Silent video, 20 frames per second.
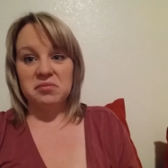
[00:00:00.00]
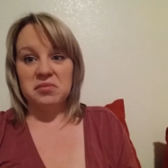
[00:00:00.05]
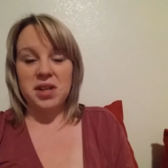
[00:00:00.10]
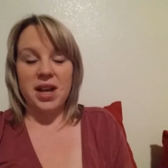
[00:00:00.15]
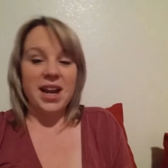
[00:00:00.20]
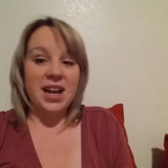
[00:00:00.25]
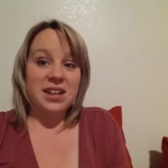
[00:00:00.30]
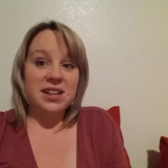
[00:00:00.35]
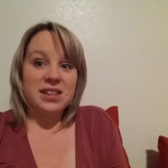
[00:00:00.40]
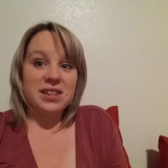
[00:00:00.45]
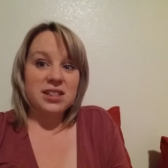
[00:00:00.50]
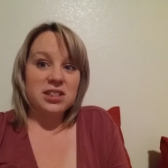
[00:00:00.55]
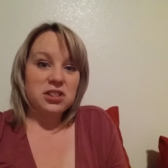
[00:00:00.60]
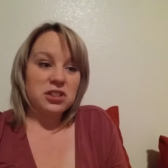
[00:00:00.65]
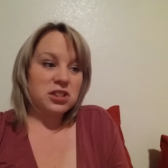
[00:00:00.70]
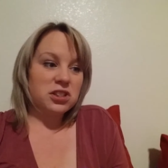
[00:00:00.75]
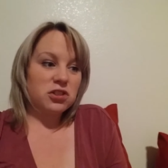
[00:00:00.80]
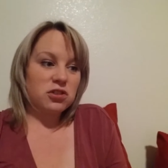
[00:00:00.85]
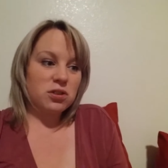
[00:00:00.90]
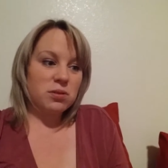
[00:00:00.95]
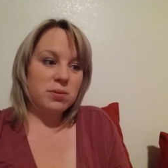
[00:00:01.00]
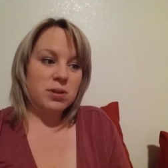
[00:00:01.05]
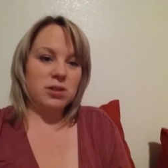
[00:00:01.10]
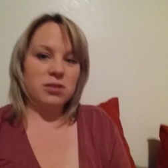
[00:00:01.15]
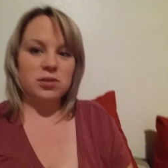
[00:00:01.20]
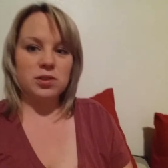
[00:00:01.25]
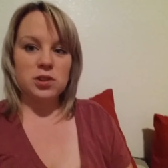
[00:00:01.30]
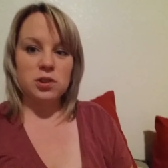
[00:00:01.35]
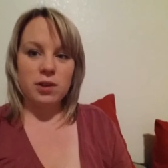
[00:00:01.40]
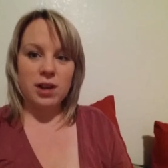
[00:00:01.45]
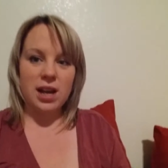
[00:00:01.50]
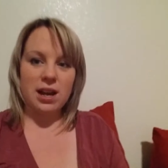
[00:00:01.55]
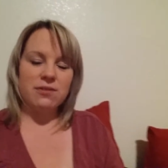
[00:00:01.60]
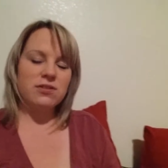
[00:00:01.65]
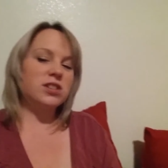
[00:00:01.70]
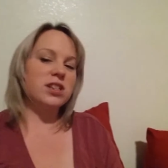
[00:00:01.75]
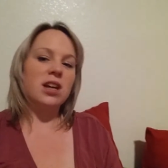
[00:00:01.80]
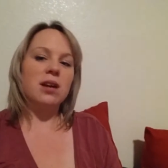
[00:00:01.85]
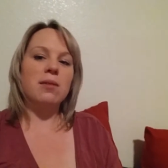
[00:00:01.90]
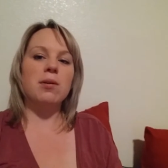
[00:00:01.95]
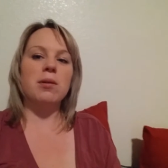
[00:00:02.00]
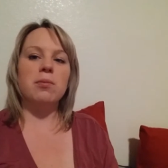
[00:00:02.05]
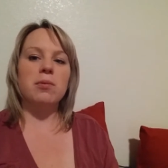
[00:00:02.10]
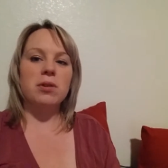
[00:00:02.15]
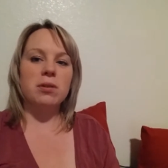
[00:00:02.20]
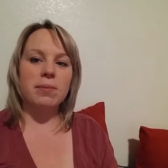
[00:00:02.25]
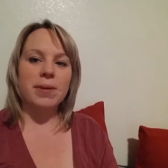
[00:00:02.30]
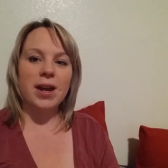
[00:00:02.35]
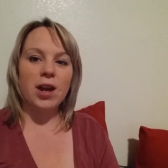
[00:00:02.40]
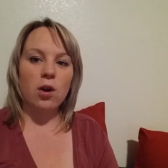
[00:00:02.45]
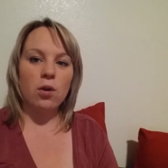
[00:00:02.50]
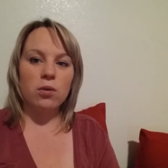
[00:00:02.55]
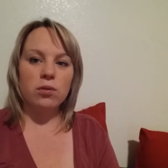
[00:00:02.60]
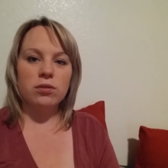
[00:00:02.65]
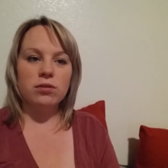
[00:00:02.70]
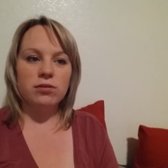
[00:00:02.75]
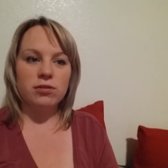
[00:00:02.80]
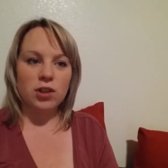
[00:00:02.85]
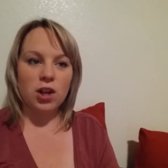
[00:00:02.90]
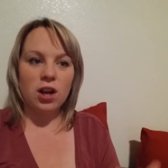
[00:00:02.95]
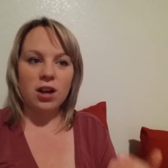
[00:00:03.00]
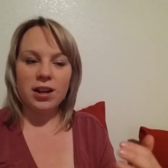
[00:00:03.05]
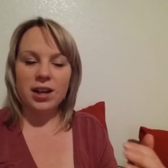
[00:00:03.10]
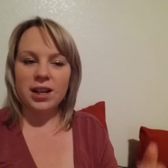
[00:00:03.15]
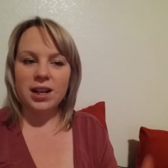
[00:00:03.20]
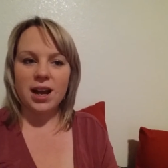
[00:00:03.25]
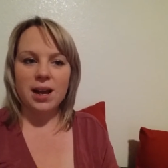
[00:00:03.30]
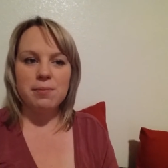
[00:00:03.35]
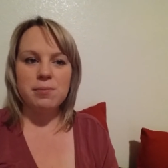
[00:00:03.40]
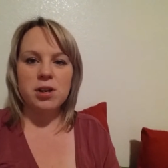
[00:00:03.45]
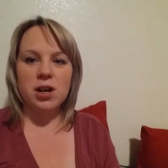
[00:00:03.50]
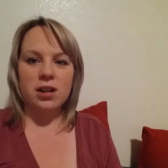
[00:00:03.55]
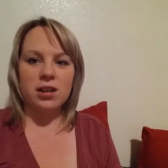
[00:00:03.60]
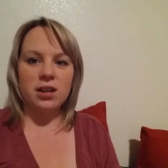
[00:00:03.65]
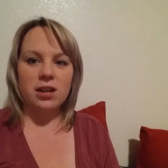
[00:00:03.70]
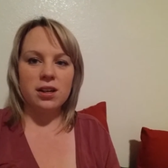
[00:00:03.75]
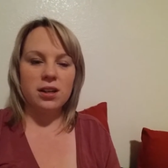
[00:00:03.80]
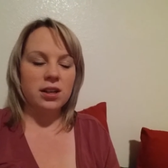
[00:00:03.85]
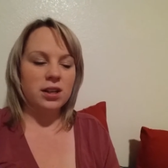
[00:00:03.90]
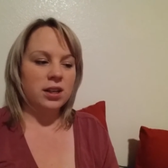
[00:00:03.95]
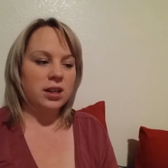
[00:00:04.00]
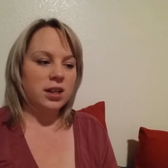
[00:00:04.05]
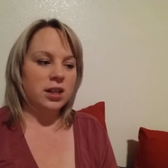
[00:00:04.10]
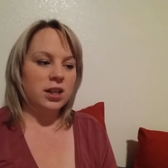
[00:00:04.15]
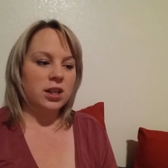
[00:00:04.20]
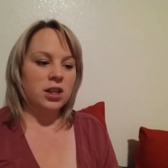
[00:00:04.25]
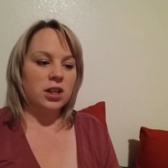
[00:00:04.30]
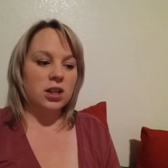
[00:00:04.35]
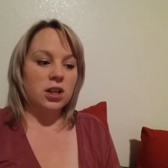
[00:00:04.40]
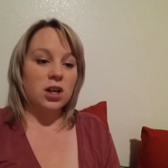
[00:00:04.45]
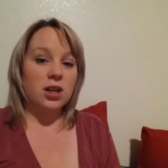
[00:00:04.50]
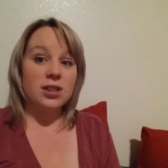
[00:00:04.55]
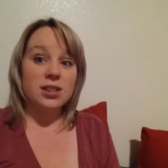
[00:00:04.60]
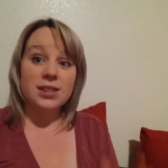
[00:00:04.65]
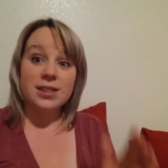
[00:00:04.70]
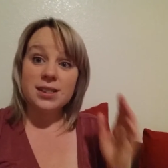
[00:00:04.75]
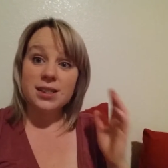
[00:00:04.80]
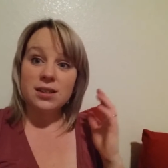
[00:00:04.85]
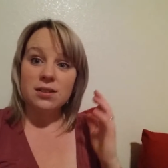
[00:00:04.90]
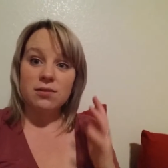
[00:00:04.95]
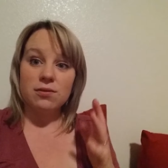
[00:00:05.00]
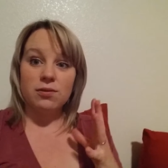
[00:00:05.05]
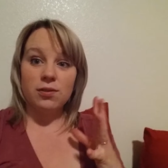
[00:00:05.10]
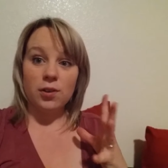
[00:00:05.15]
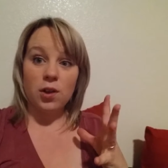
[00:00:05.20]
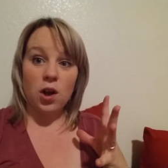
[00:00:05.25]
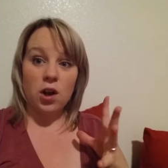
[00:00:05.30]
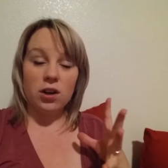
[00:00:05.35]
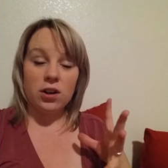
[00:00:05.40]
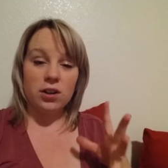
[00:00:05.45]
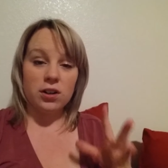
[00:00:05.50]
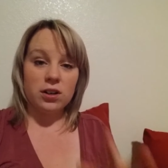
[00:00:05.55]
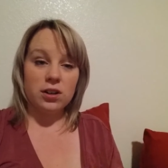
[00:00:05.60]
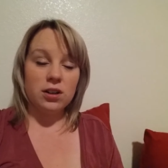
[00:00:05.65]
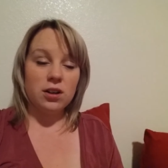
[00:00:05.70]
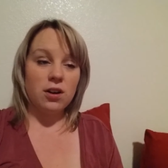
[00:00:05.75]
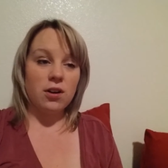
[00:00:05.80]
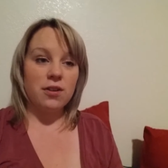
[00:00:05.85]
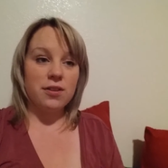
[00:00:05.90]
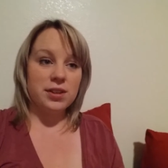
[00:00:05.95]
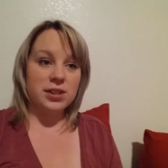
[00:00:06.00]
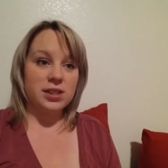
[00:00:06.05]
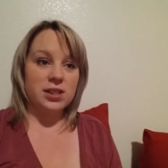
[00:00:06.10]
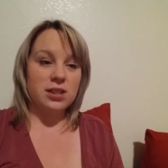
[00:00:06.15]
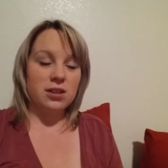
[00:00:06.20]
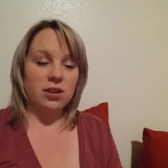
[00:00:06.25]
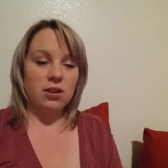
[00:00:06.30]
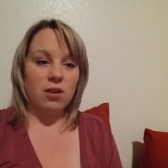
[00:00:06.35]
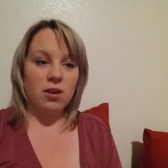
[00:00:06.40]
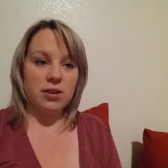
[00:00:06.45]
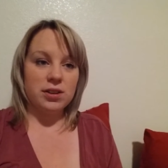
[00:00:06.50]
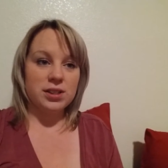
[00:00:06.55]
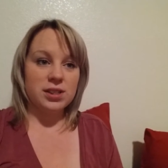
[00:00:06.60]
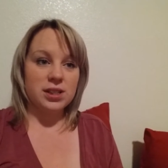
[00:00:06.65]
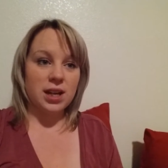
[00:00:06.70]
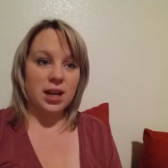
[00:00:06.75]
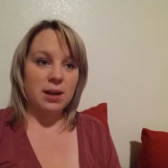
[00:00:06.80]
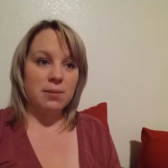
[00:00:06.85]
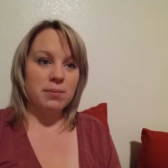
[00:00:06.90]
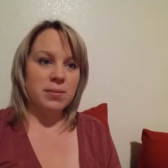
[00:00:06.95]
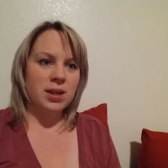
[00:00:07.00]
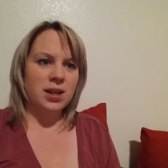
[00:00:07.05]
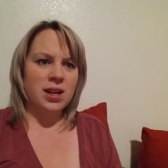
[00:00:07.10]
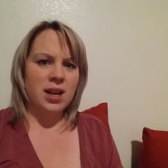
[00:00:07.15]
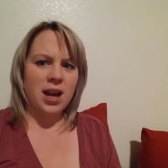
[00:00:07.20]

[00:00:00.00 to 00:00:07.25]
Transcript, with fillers: I had nothing to contribute, so I have to come up with my own vlog, and I'm not a constant vlogger all the you know all the time.